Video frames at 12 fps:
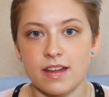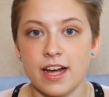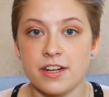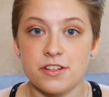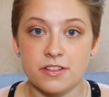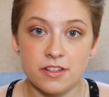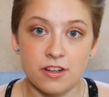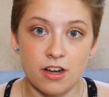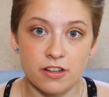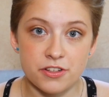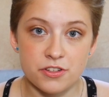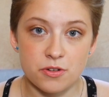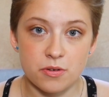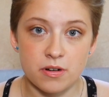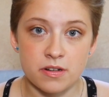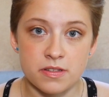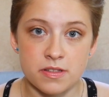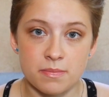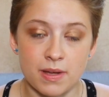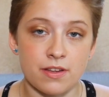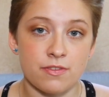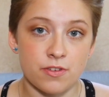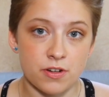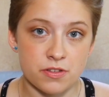I took a college course my
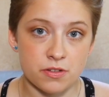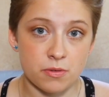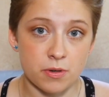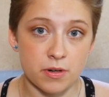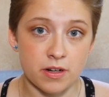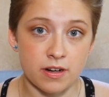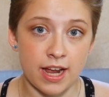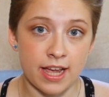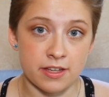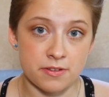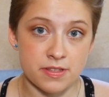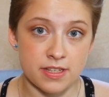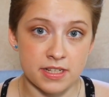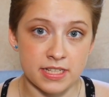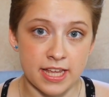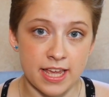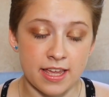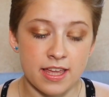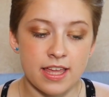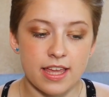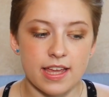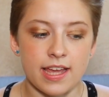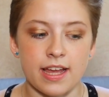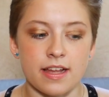first quarter at UCLA,
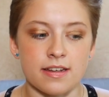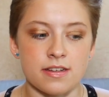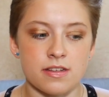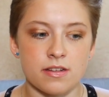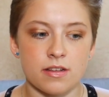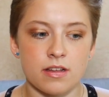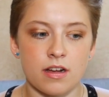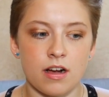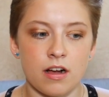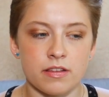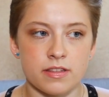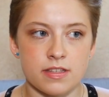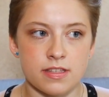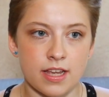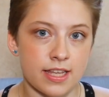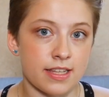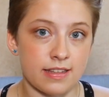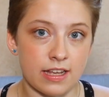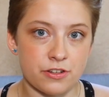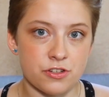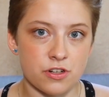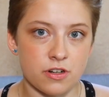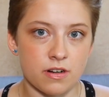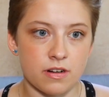and on the second
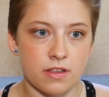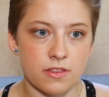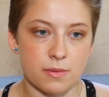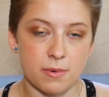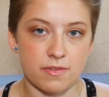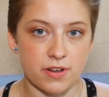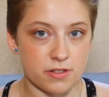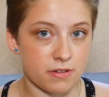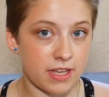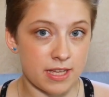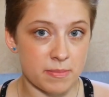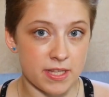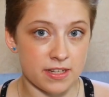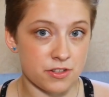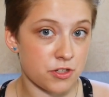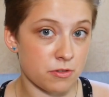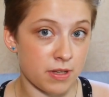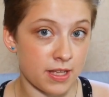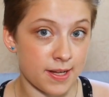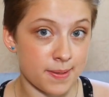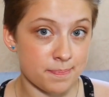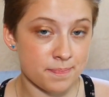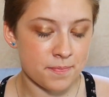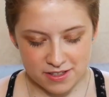lecture, the professor came in chewing
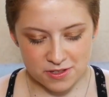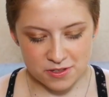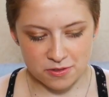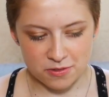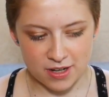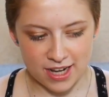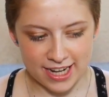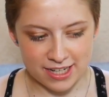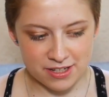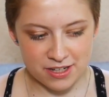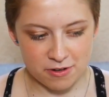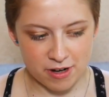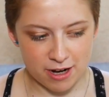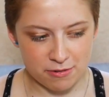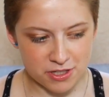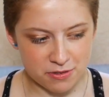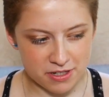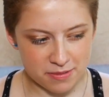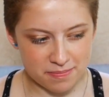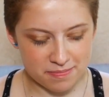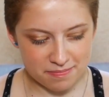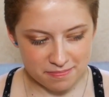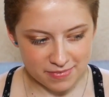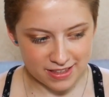gum. So I didn't know how I was going to
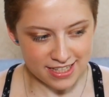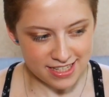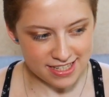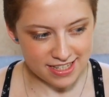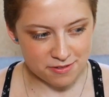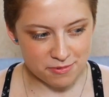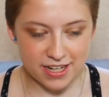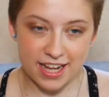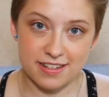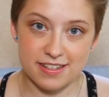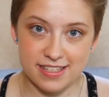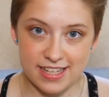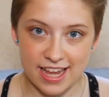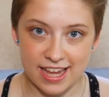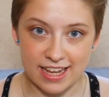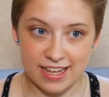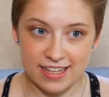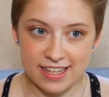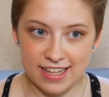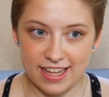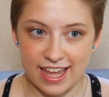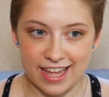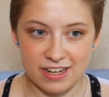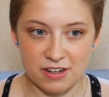listen what he had to say
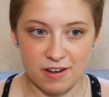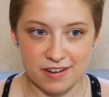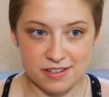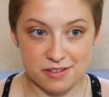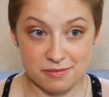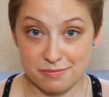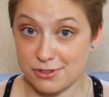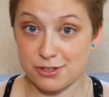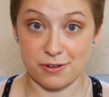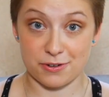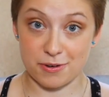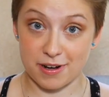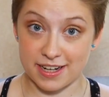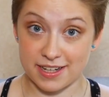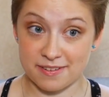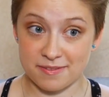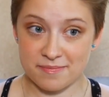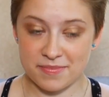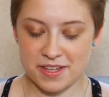and not start crying.